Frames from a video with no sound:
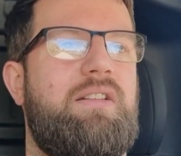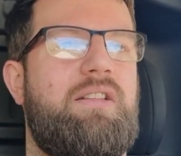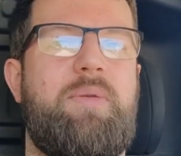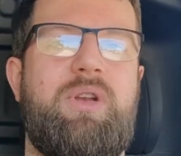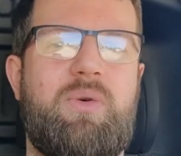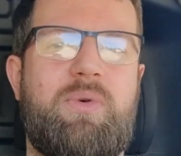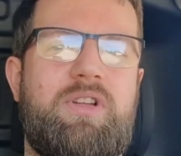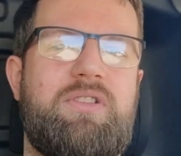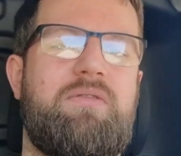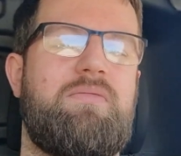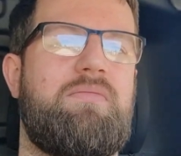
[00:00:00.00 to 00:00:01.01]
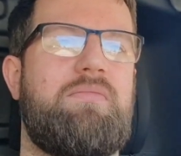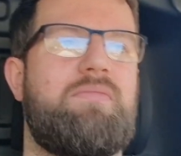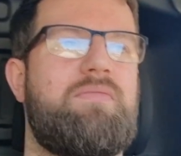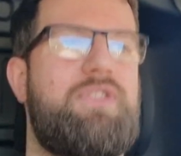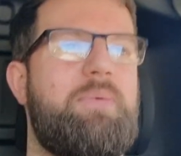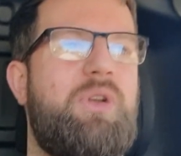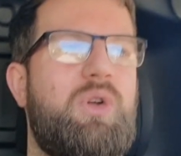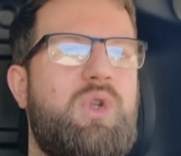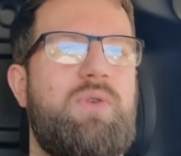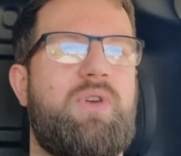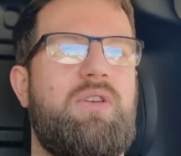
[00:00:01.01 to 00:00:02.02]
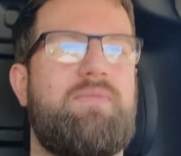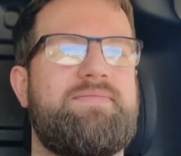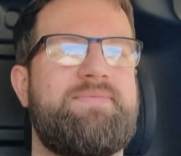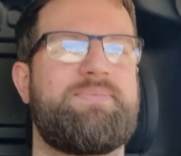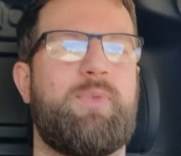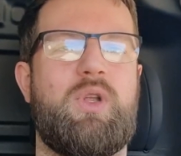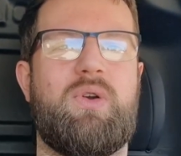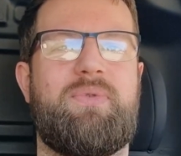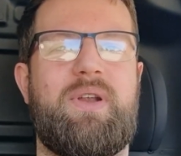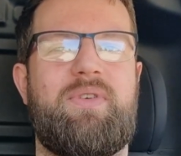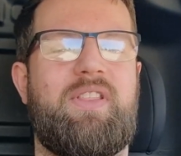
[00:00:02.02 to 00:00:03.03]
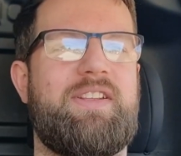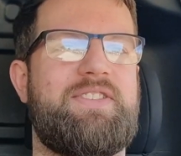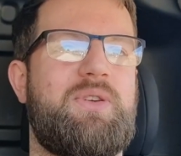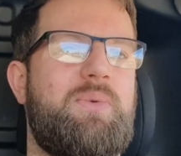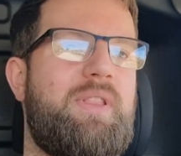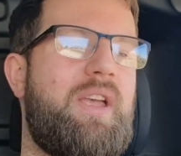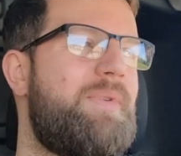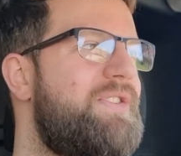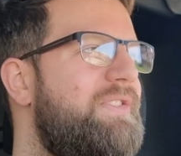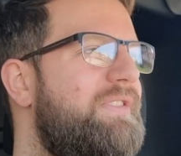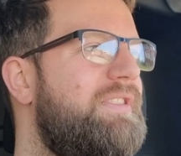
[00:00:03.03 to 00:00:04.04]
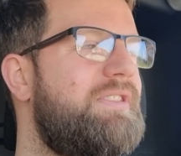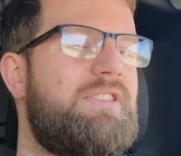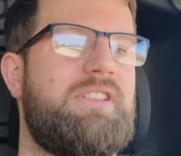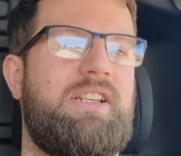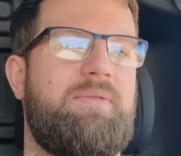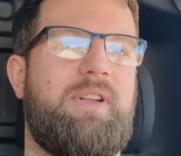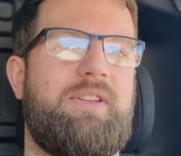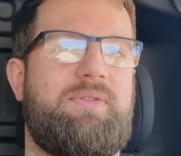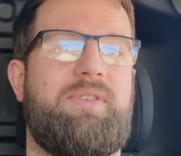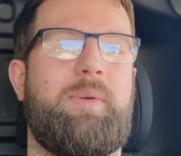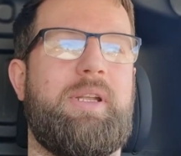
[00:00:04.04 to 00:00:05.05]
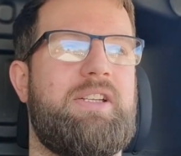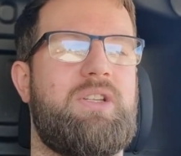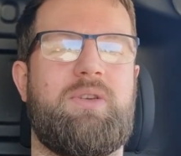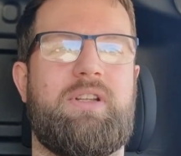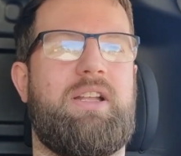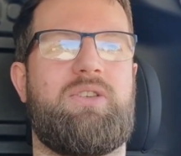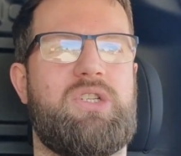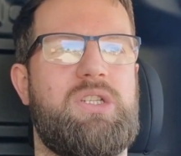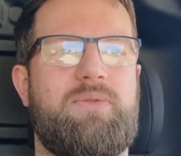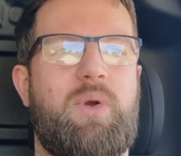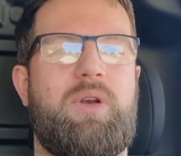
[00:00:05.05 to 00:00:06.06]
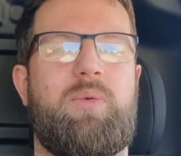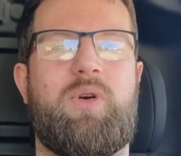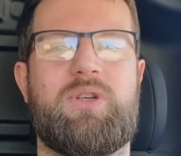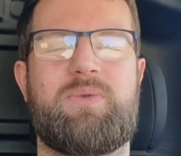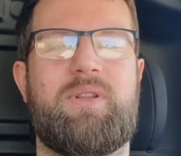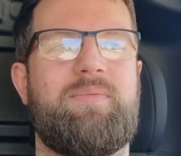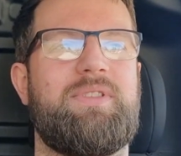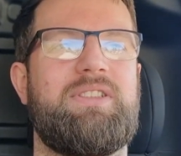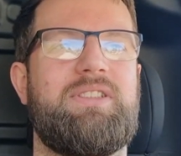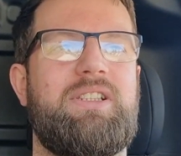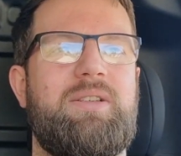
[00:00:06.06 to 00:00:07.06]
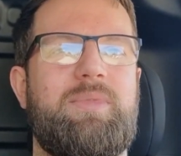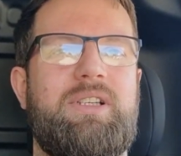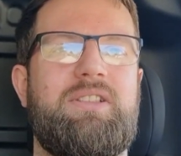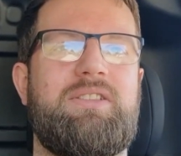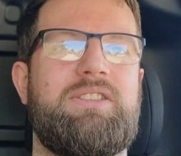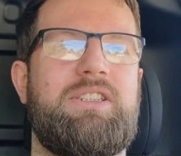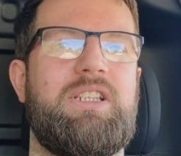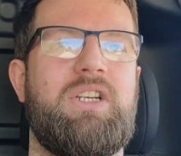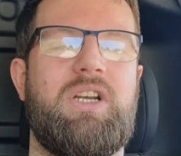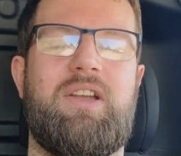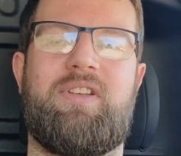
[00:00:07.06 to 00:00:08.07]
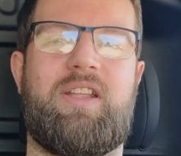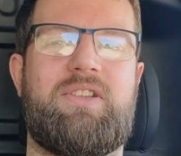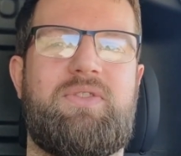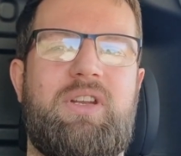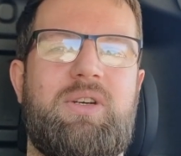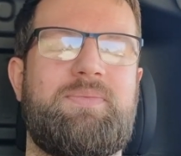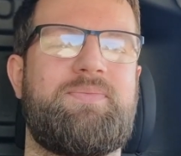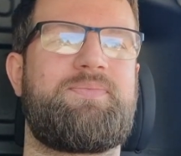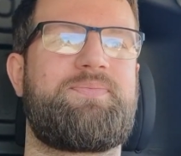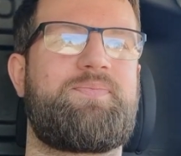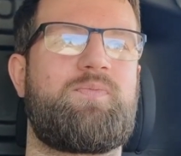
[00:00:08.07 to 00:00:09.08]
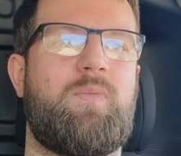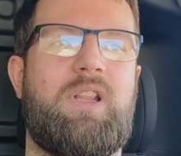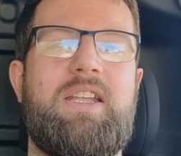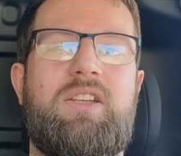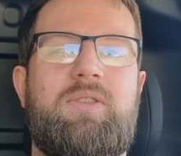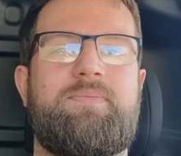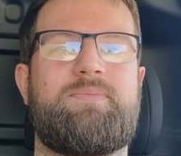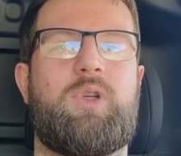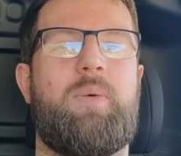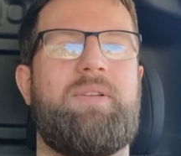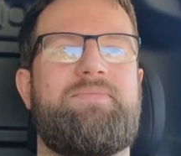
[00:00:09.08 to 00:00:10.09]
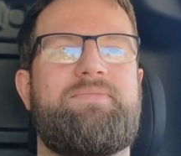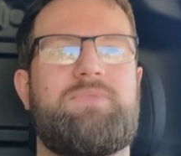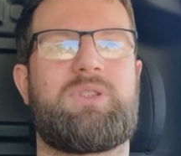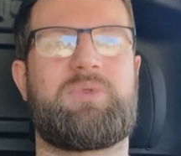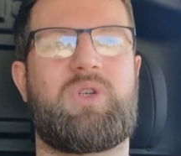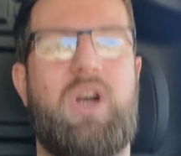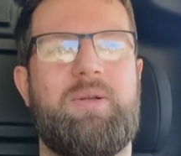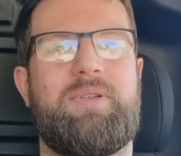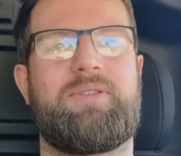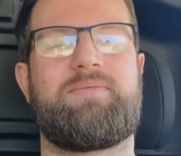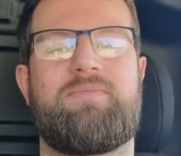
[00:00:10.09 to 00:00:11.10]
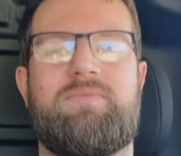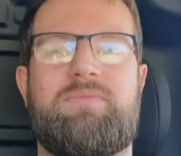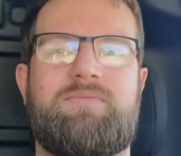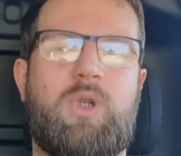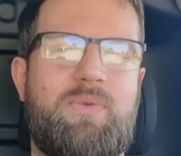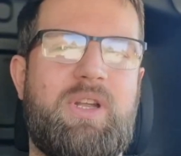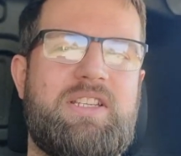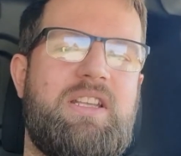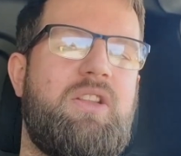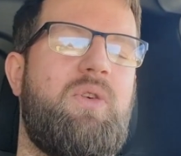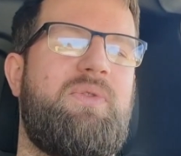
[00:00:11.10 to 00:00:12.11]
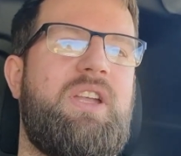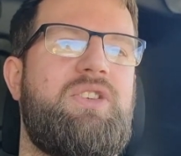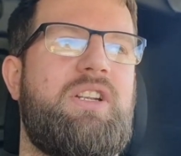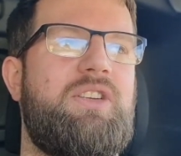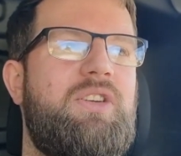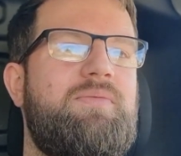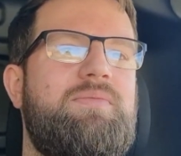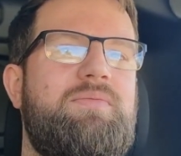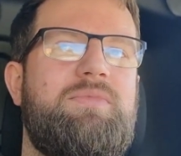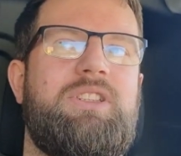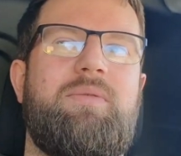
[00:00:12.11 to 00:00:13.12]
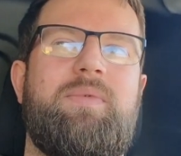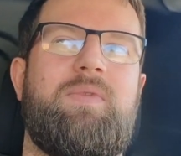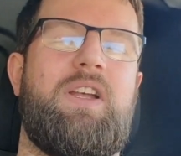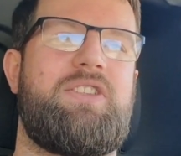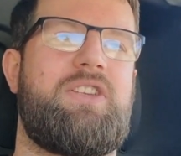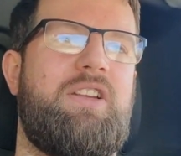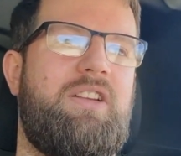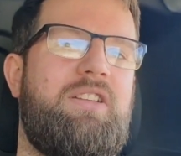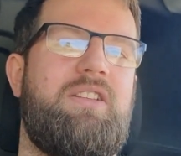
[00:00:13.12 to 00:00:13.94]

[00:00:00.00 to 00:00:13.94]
Let me know what type of dog you've got, what your favourite thing to do with them is. Like, for me, I just love going on walks with them. Yeah. If you like this video, like, comment, subscribe. Don't forget to hit the notification icon. I'll be there to